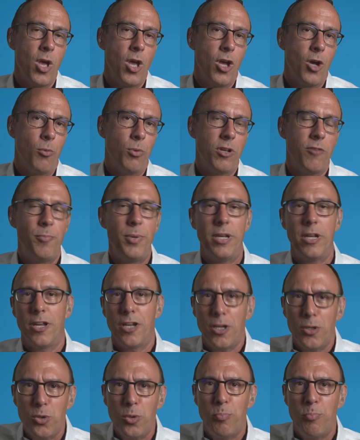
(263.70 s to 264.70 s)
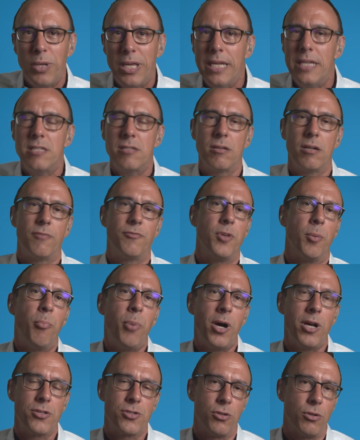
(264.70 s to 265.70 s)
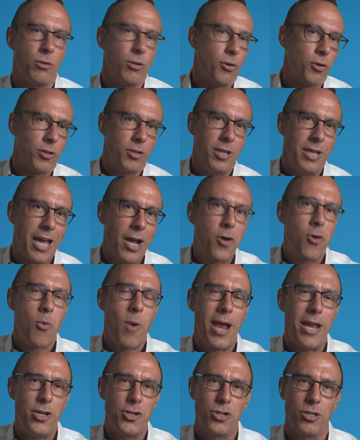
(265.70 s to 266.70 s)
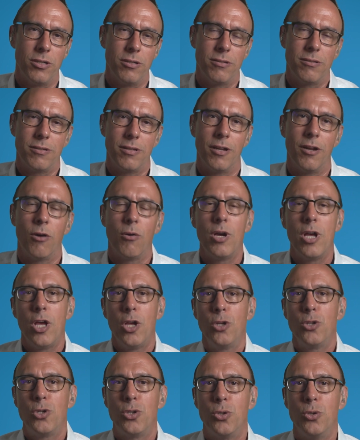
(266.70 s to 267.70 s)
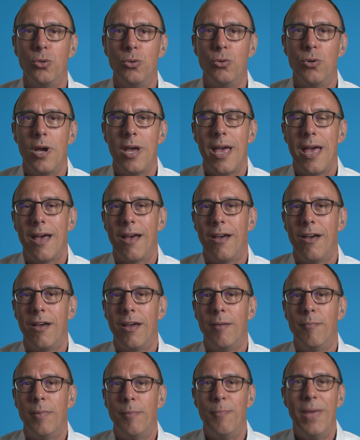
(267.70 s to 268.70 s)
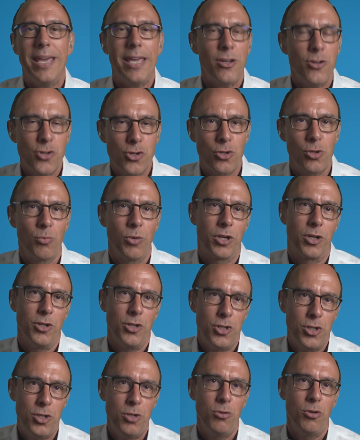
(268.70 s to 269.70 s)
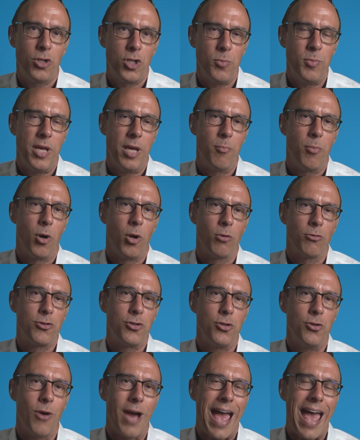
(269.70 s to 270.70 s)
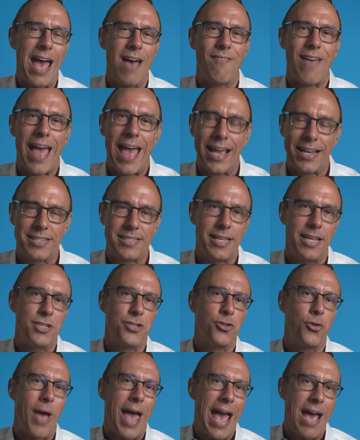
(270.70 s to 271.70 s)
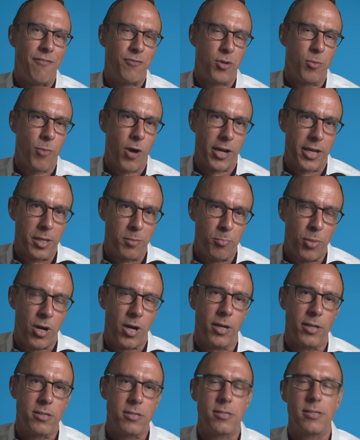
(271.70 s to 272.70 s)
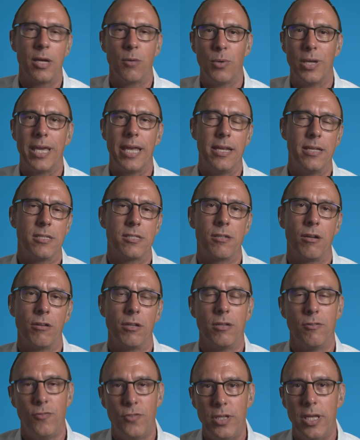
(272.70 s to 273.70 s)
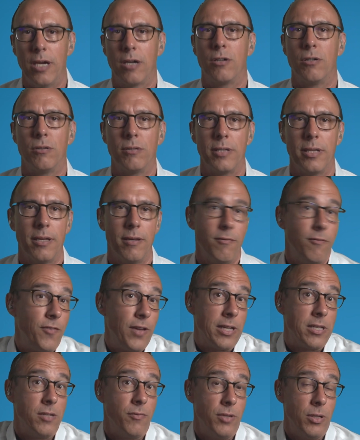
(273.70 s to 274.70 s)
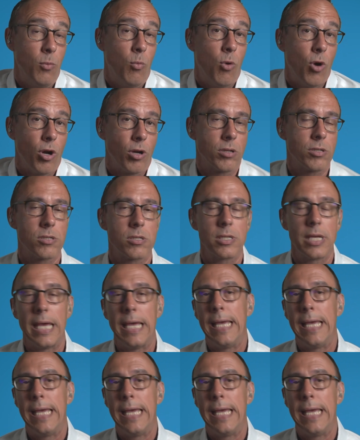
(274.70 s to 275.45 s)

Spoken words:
would have been another piece of the puzzle or the equation, to making sure we continue to be able to have access to aftermarket parts that we can install in vehicle that effectively works.